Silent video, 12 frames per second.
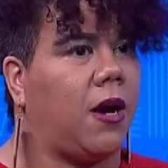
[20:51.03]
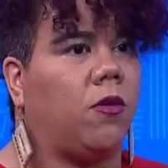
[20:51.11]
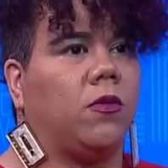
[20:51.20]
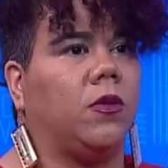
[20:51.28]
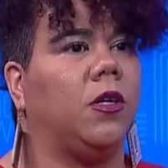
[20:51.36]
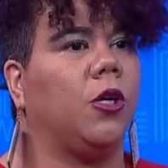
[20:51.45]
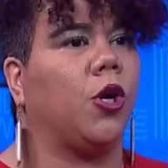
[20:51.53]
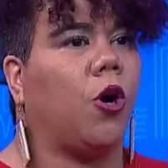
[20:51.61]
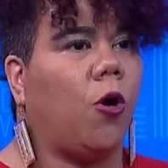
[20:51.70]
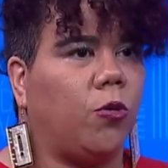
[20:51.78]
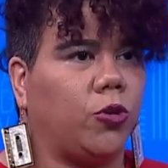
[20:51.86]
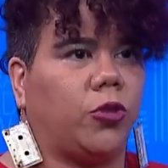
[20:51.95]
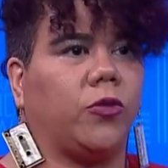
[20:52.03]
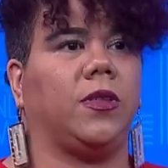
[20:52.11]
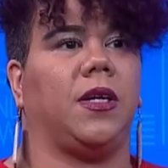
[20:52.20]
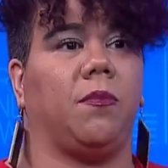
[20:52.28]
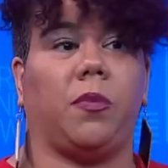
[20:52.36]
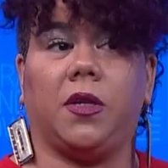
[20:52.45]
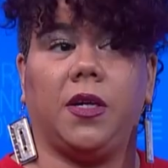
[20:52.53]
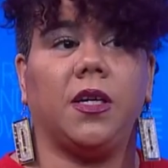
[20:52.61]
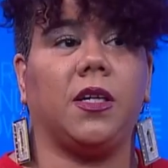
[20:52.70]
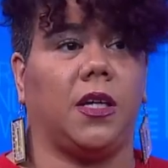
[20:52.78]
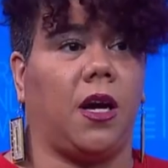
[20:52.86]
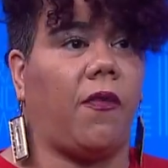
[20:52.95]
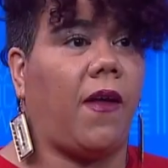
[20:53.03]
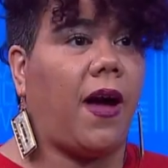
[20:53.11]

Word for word: out culturally and politically on